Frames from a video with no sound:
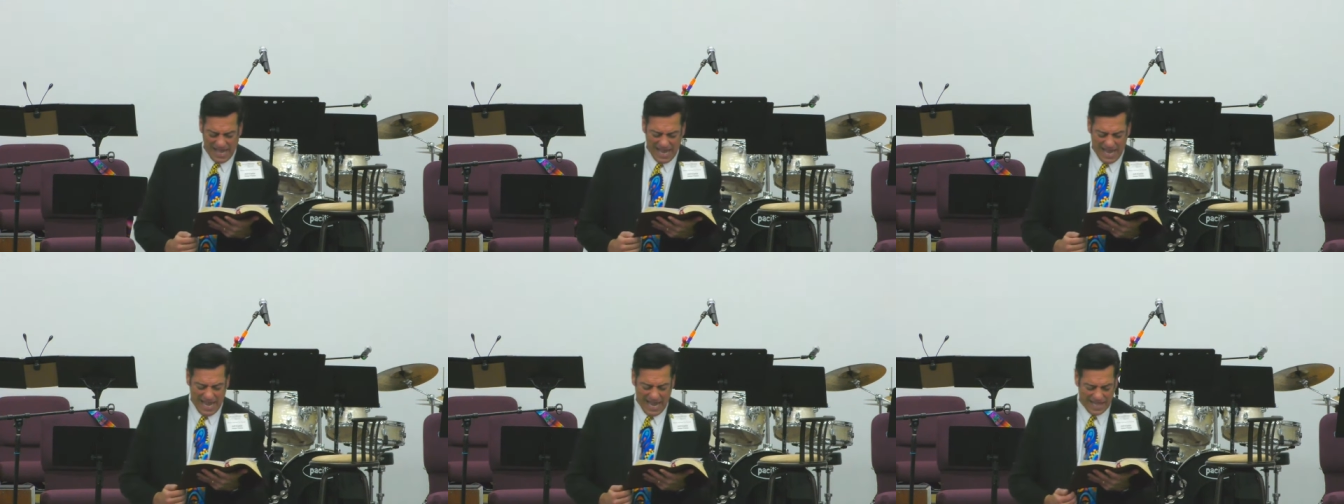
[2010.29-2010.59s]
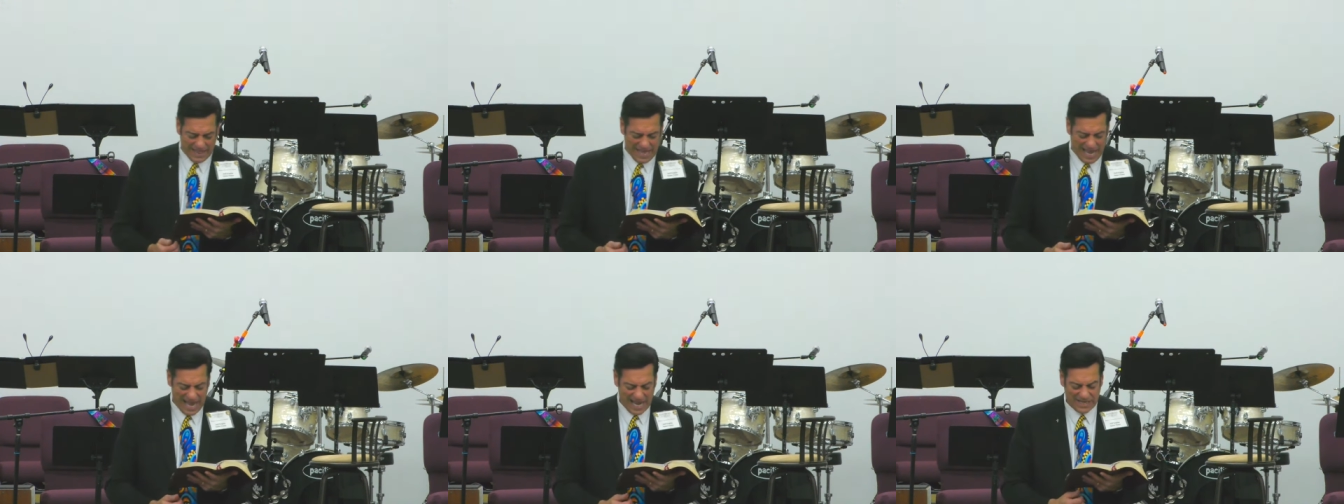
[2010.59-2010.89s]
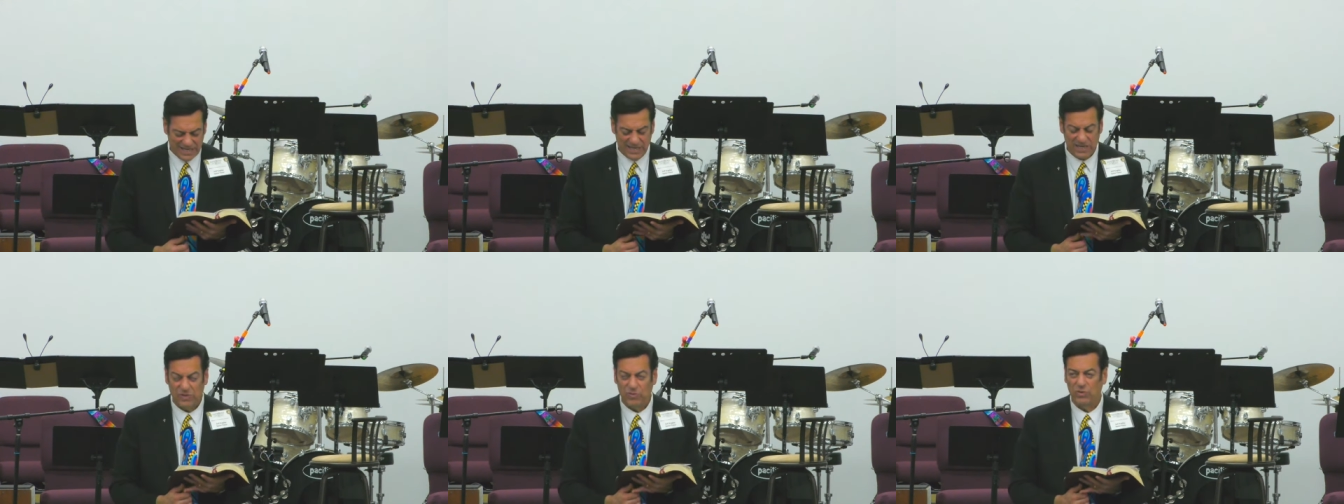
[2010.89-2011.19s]
And
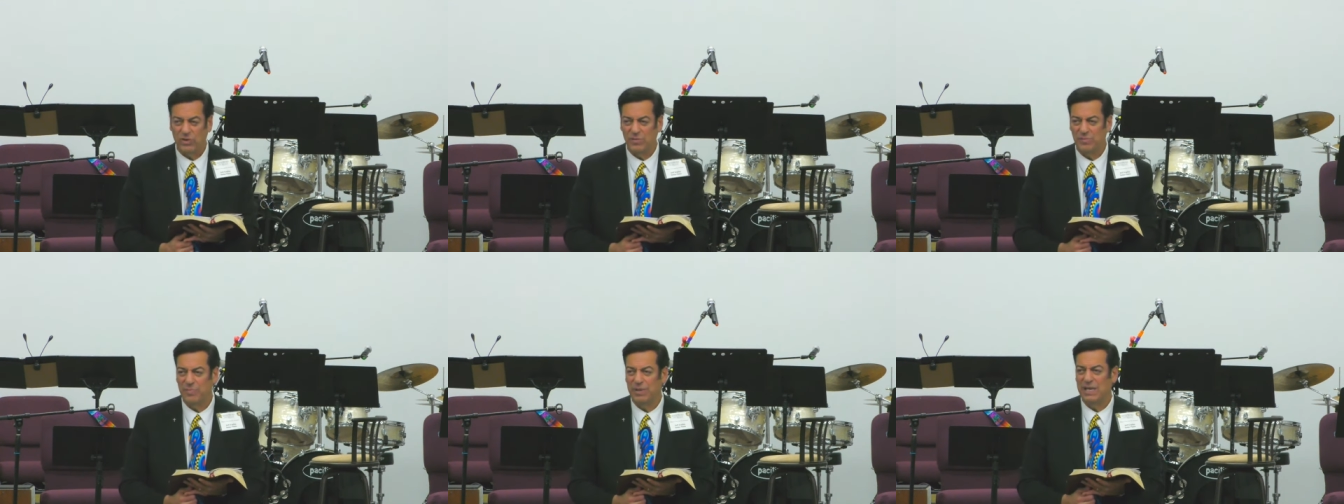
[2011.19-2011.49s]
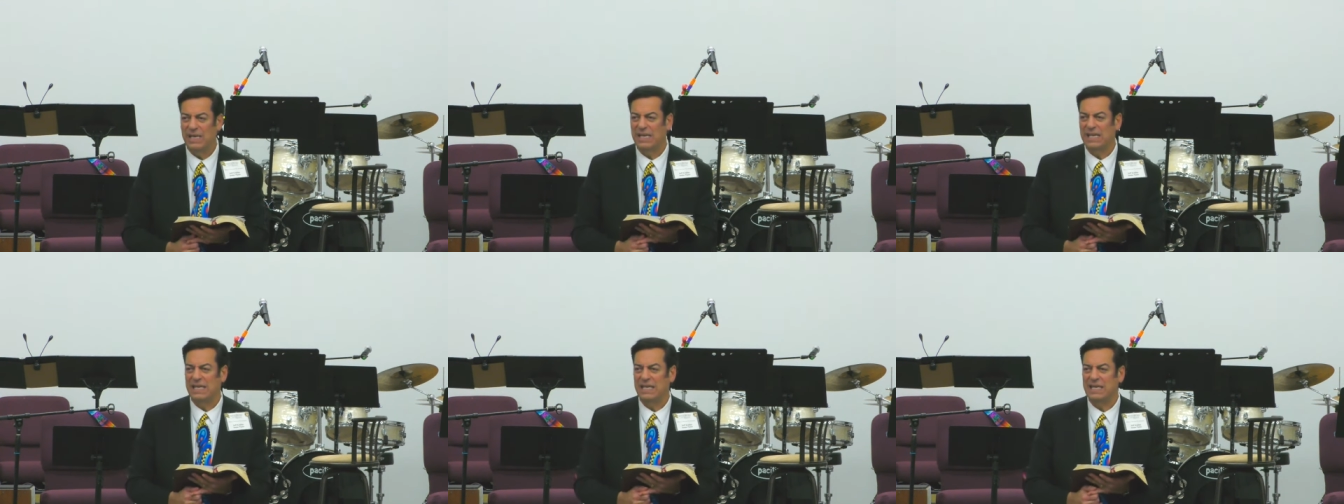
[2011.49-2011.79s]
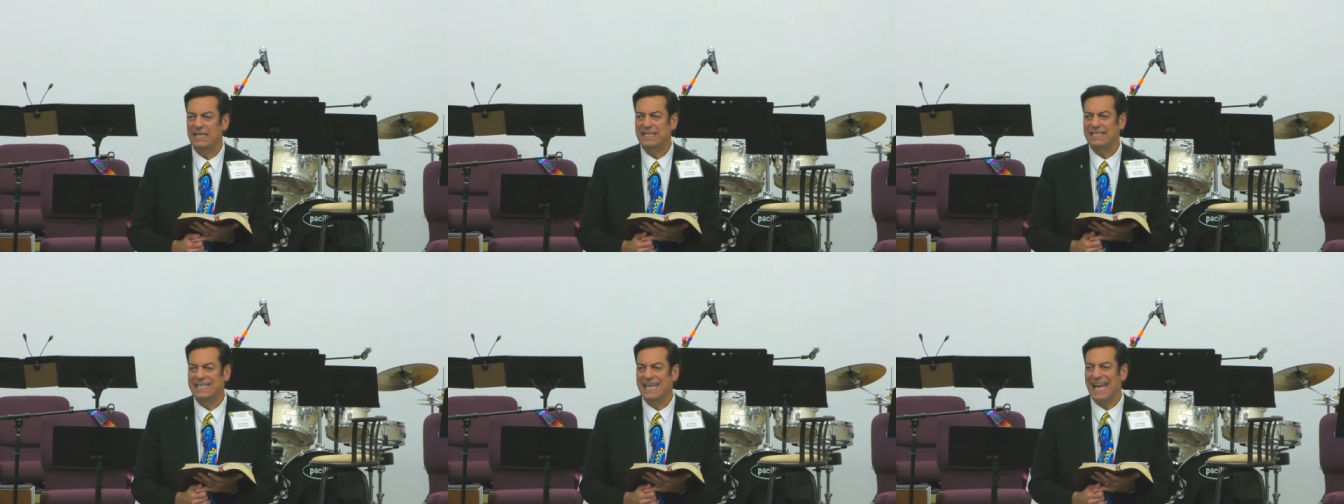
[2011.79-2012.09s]
that would be
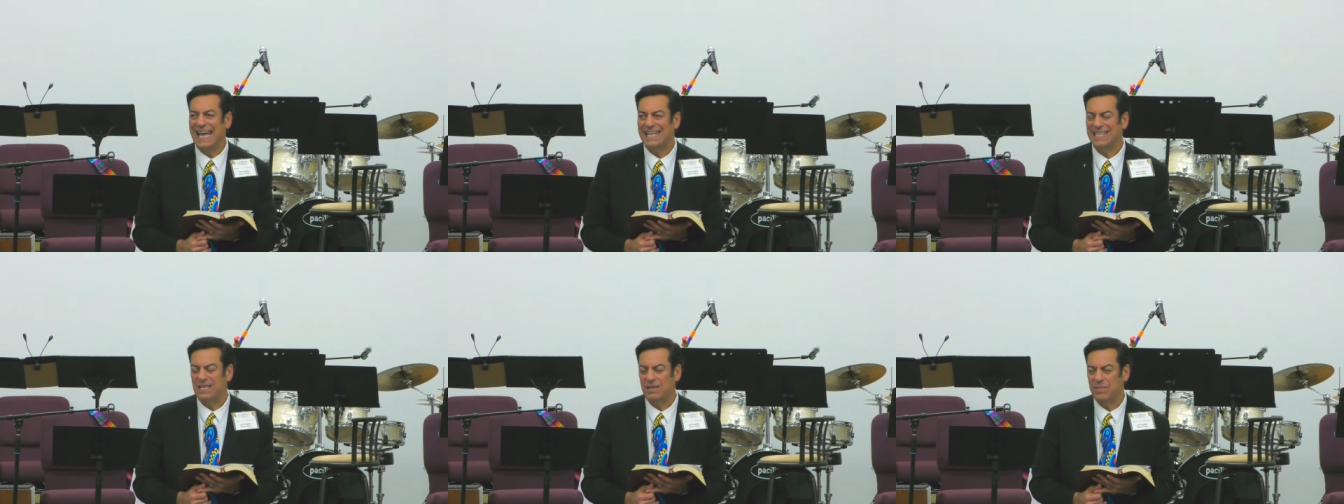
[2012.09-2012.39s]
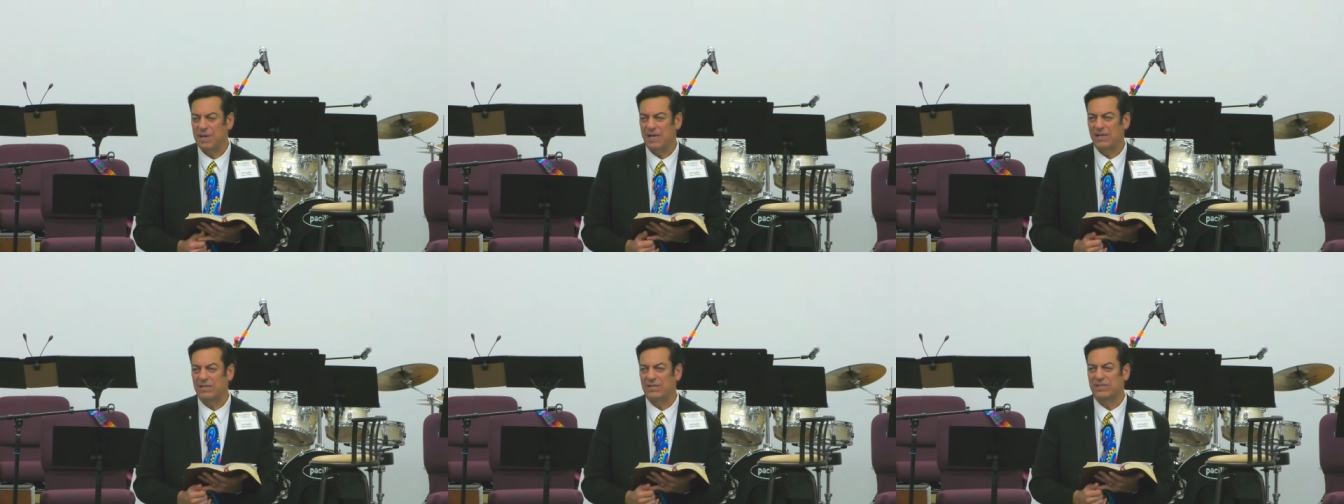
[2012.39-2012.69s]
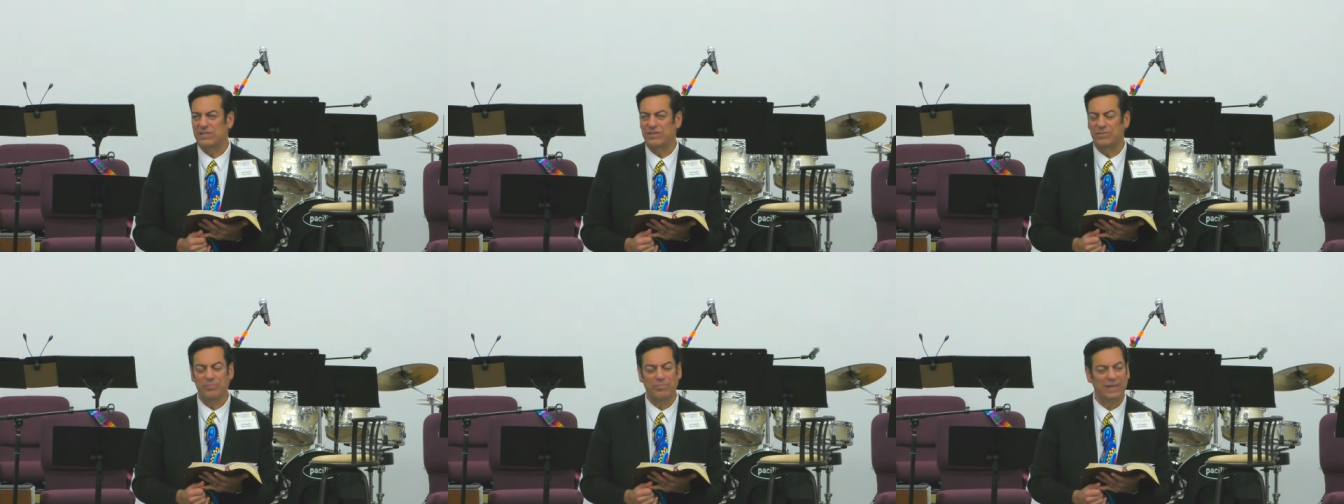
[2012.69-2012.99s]
tantamount
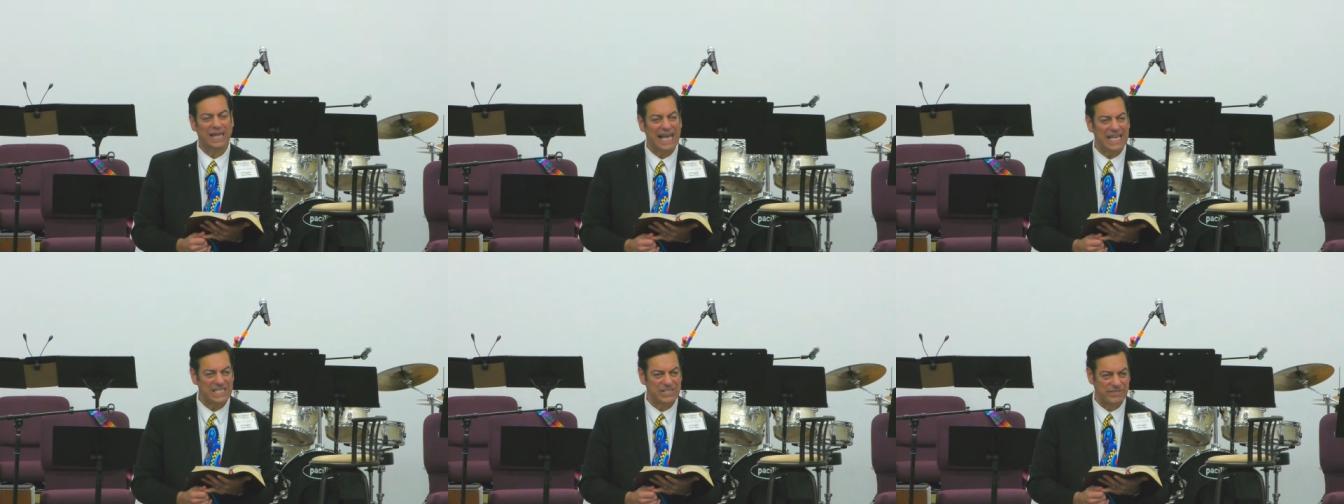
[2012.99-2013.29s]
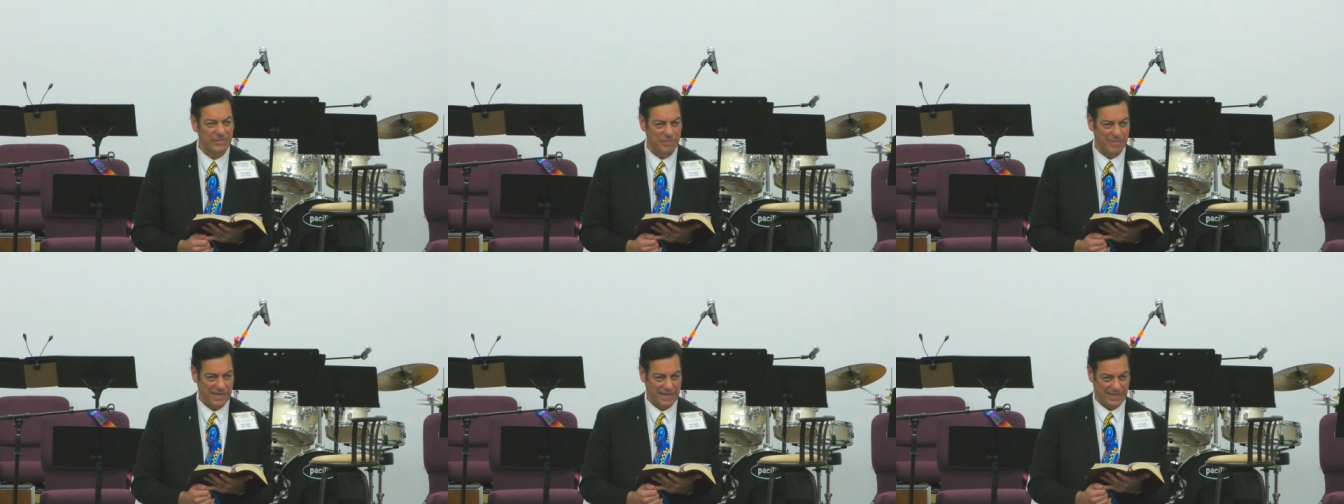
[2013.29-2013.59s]
to blasphemy,